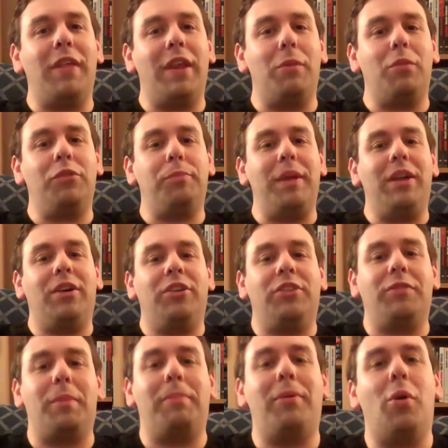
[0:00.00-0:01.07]
that it was because
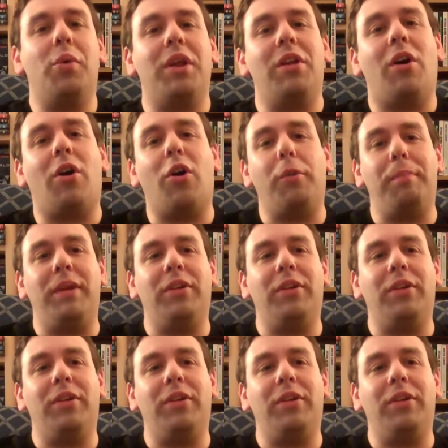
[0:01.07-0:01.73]
of a broken heart,